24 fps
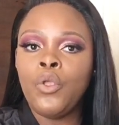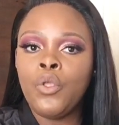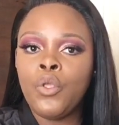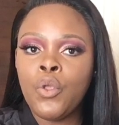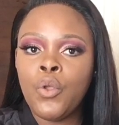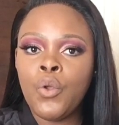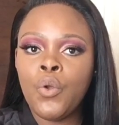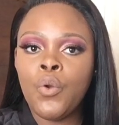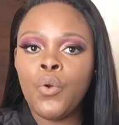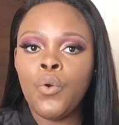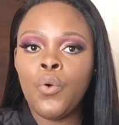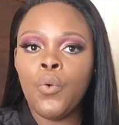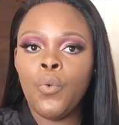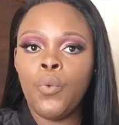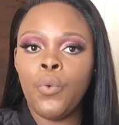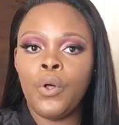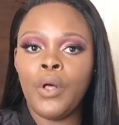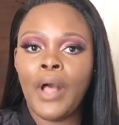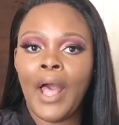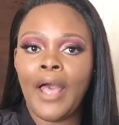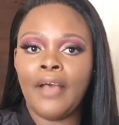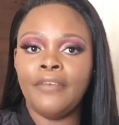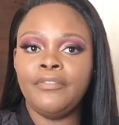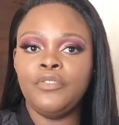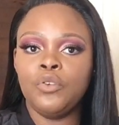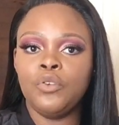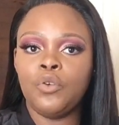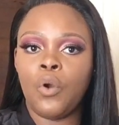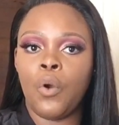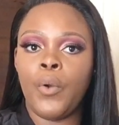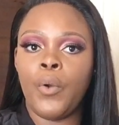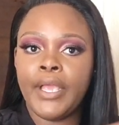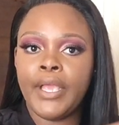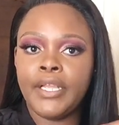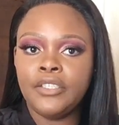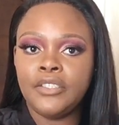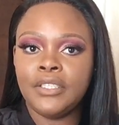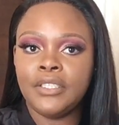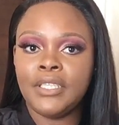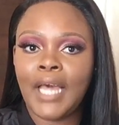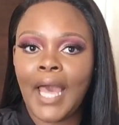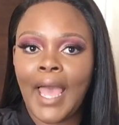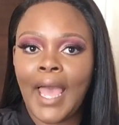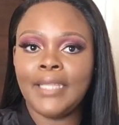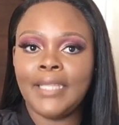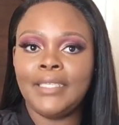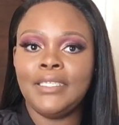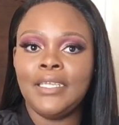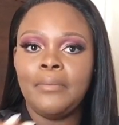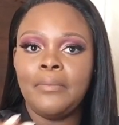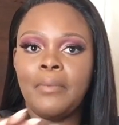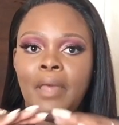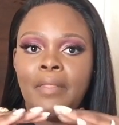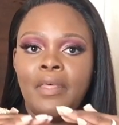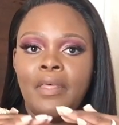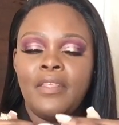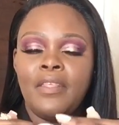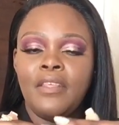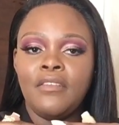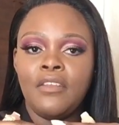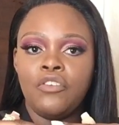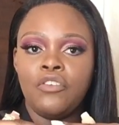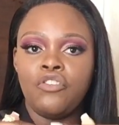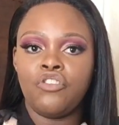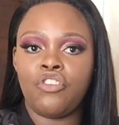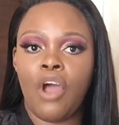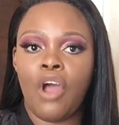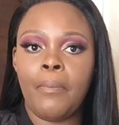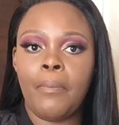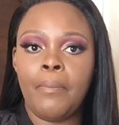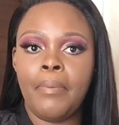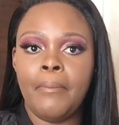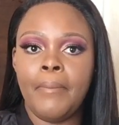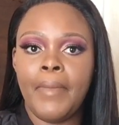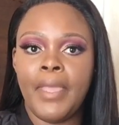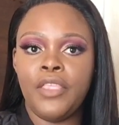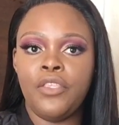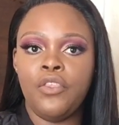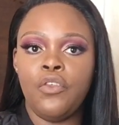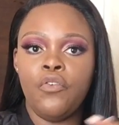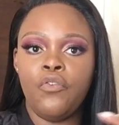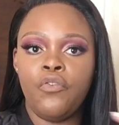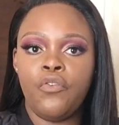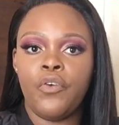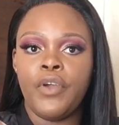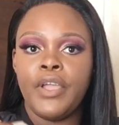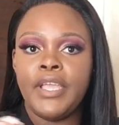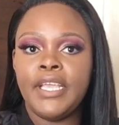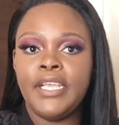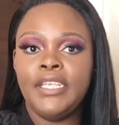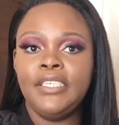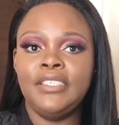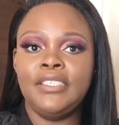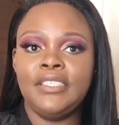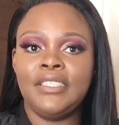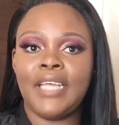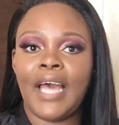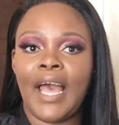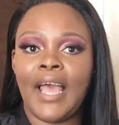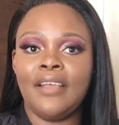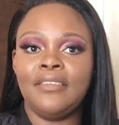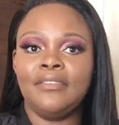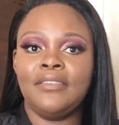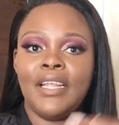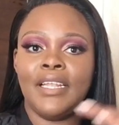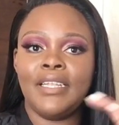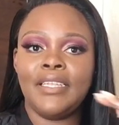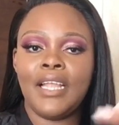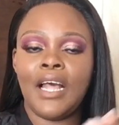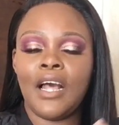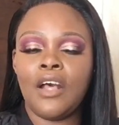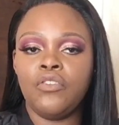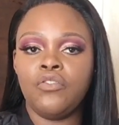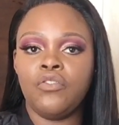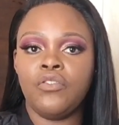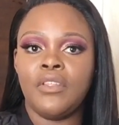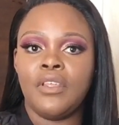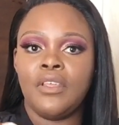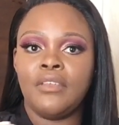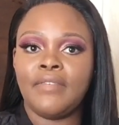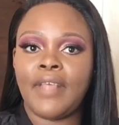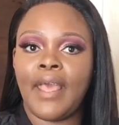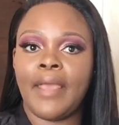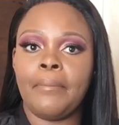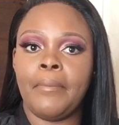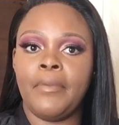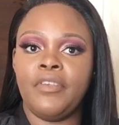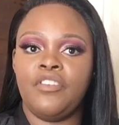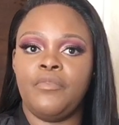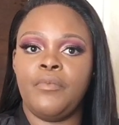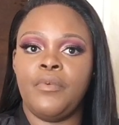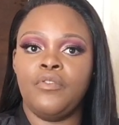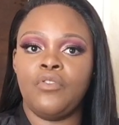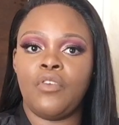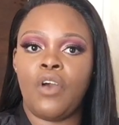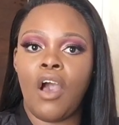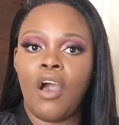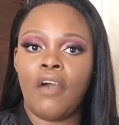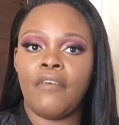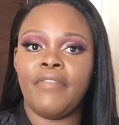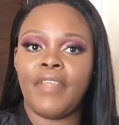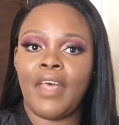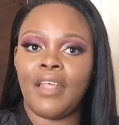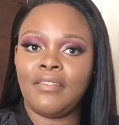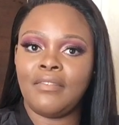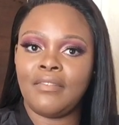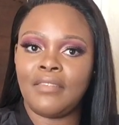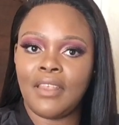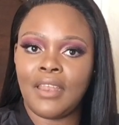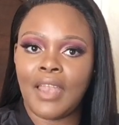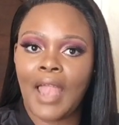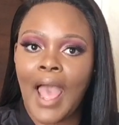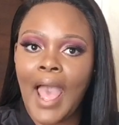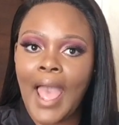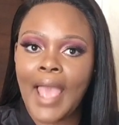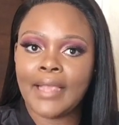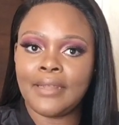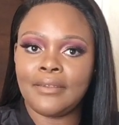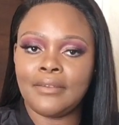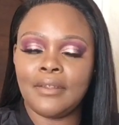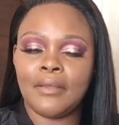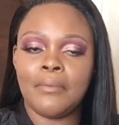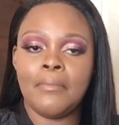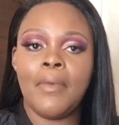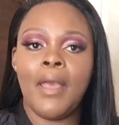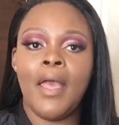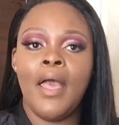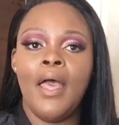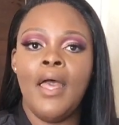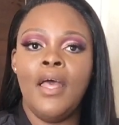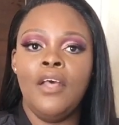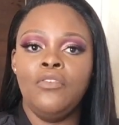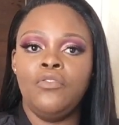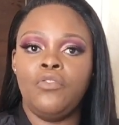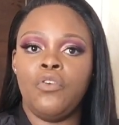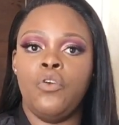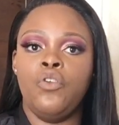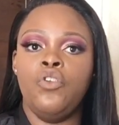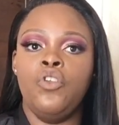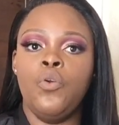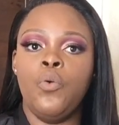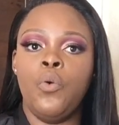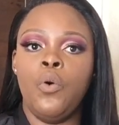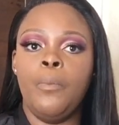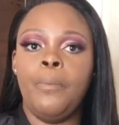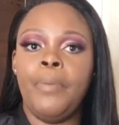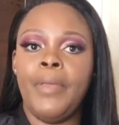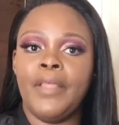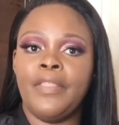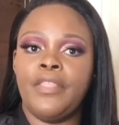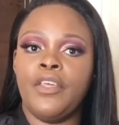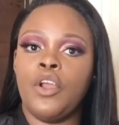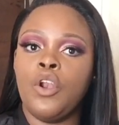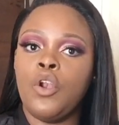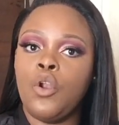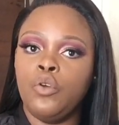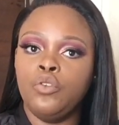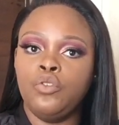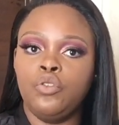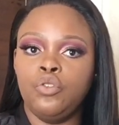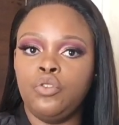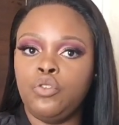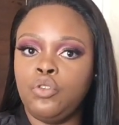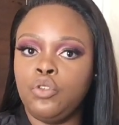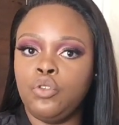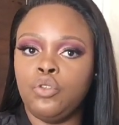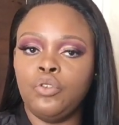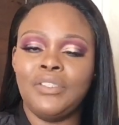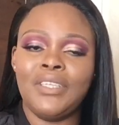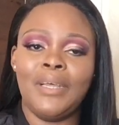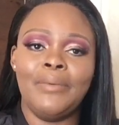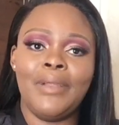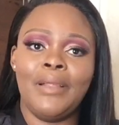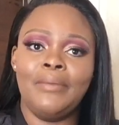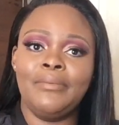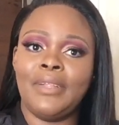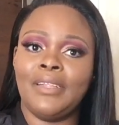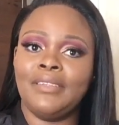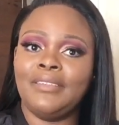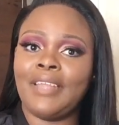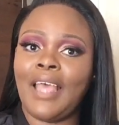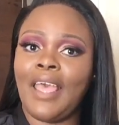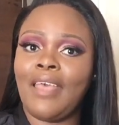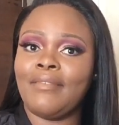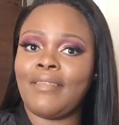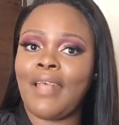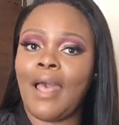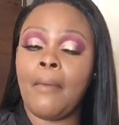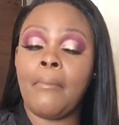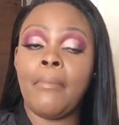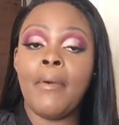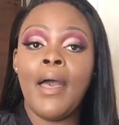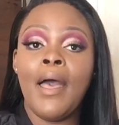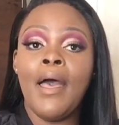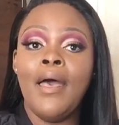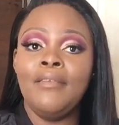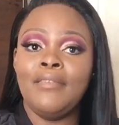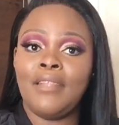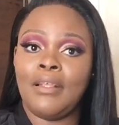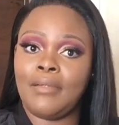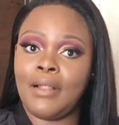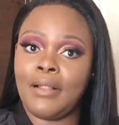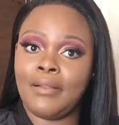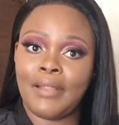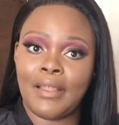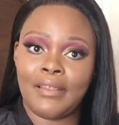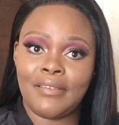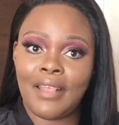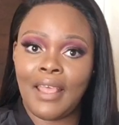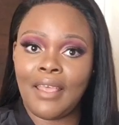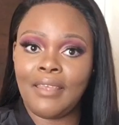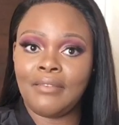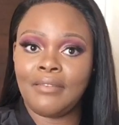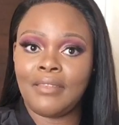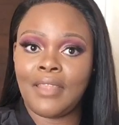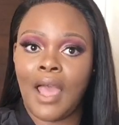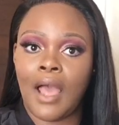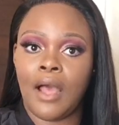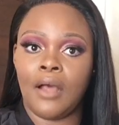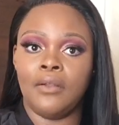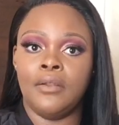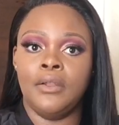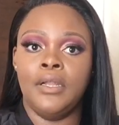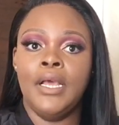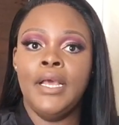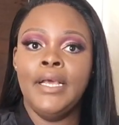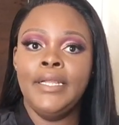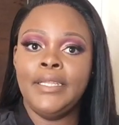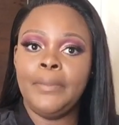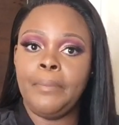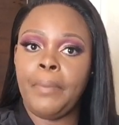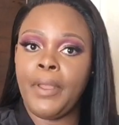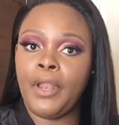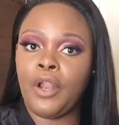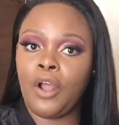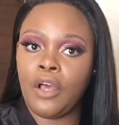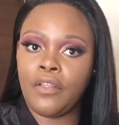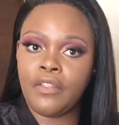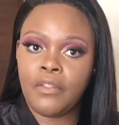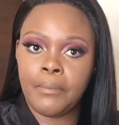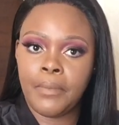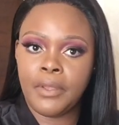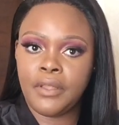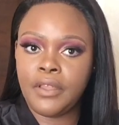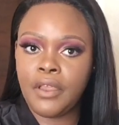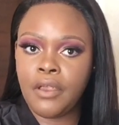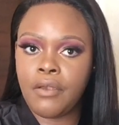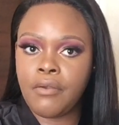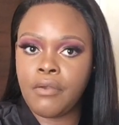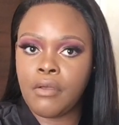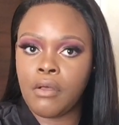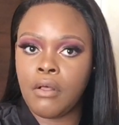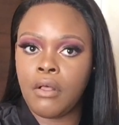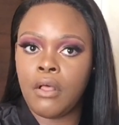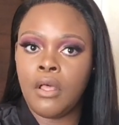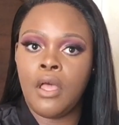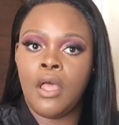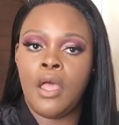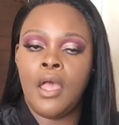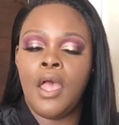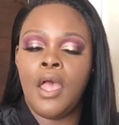You will have to go into the item, and then there's a drop menu for each size that tells you the exact measurements of that said item. So you will pick the closest to you. Sometimes a size up, sometimes a size down, depending on the material.